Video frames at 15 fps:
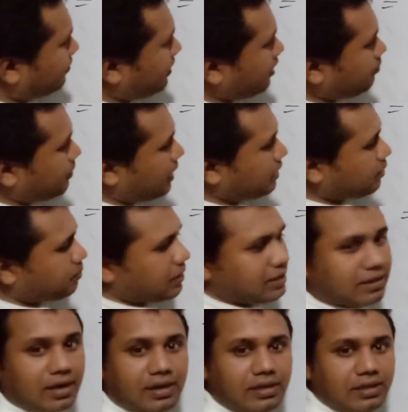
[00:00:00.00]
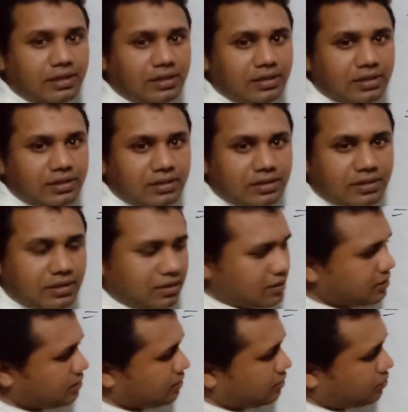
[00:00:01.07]
5 multiply 30.
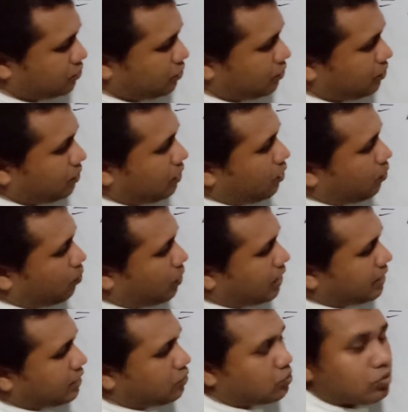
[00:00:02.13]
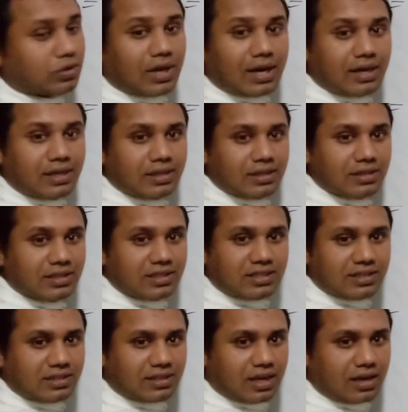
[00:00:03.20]
So 1 into 30, this
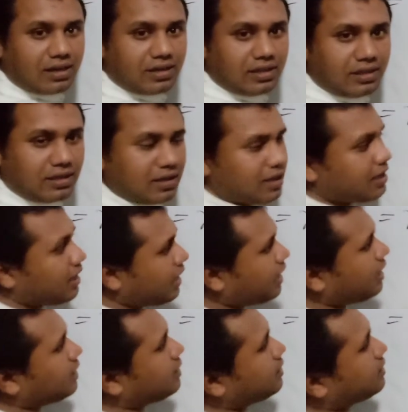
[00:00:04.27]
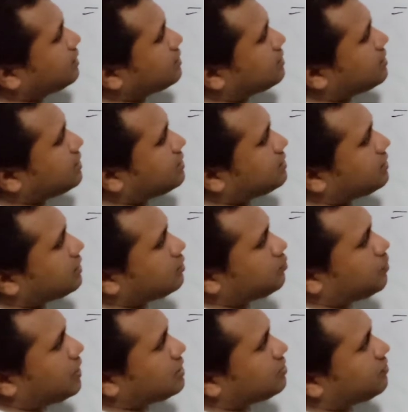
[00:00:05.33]
is 30, and 6x
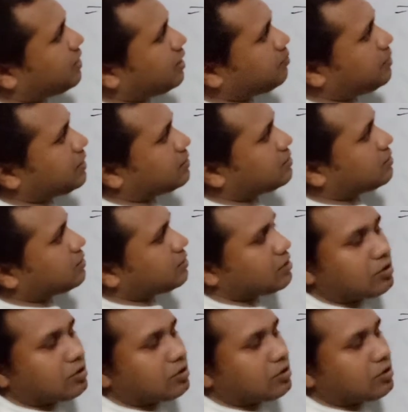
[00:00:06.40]
plus 5x.